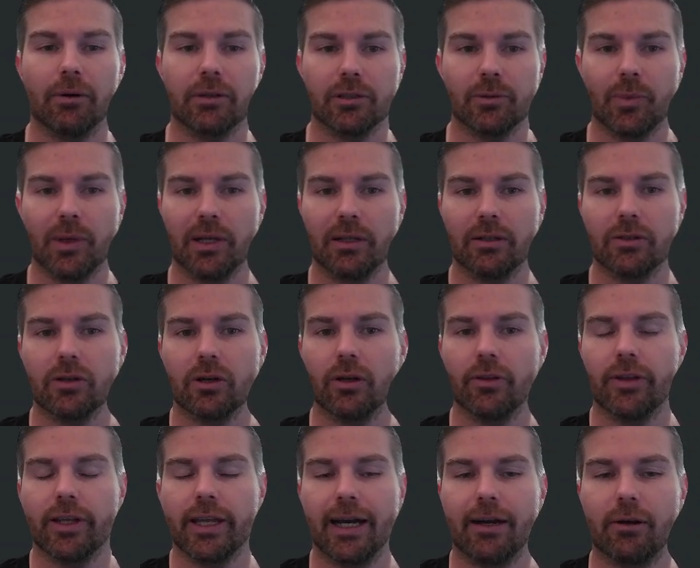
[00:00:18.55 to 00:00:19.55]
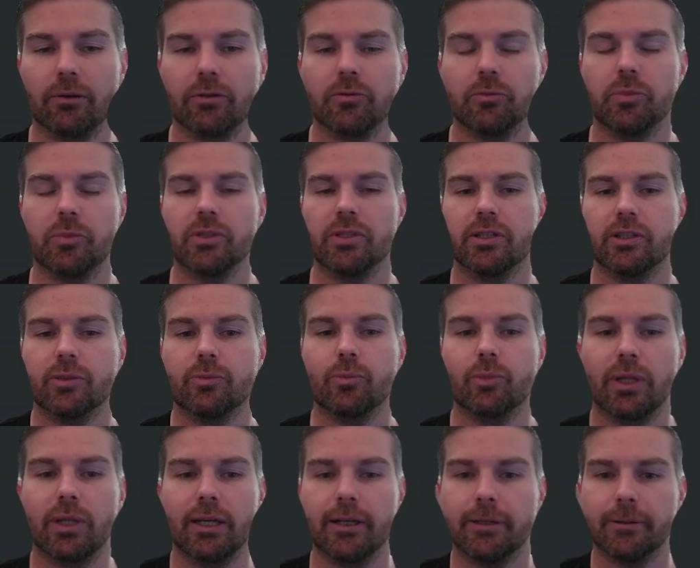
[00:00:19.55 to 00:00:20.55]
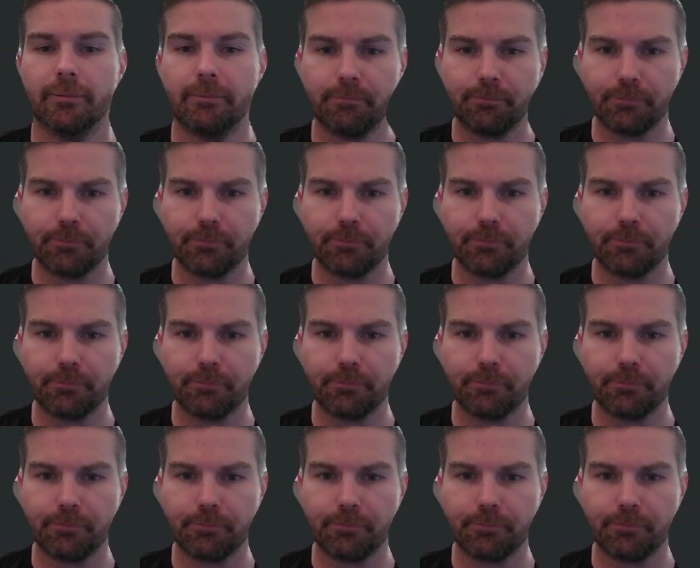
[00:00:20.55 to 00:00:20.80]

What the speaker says: it depends on the out of position player.